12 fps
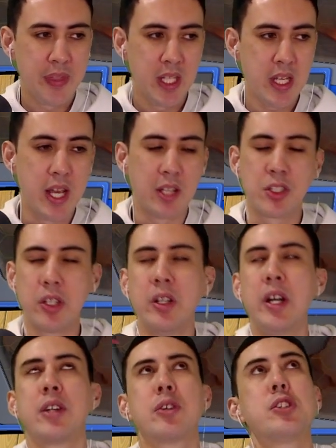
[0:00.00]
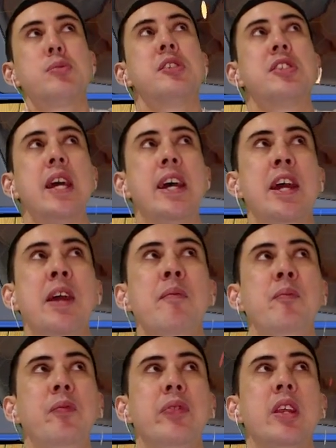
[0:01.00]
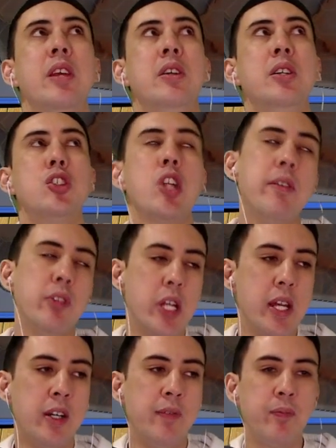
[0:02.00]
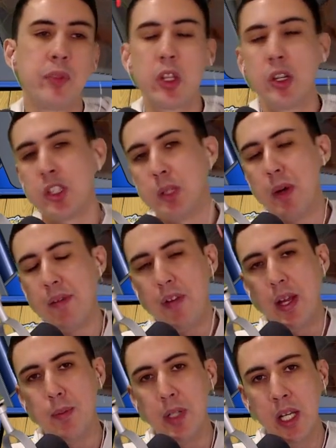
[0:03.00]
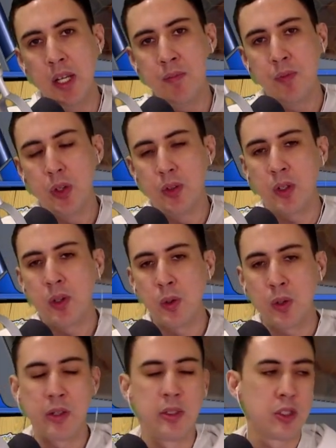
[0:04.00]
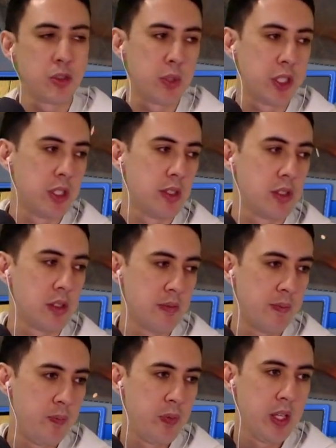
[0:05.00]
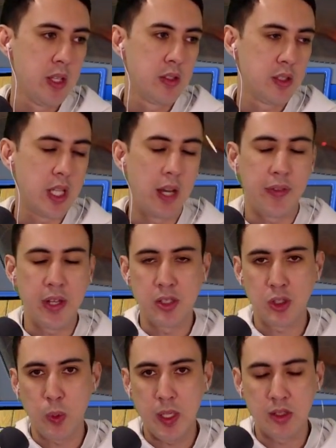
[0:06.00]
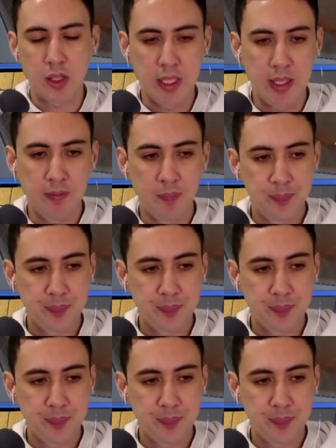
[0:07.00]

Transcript: Yeah, so like Christmas Day, travel down, go see my family on the Gold Coast, which is southeast Queensland.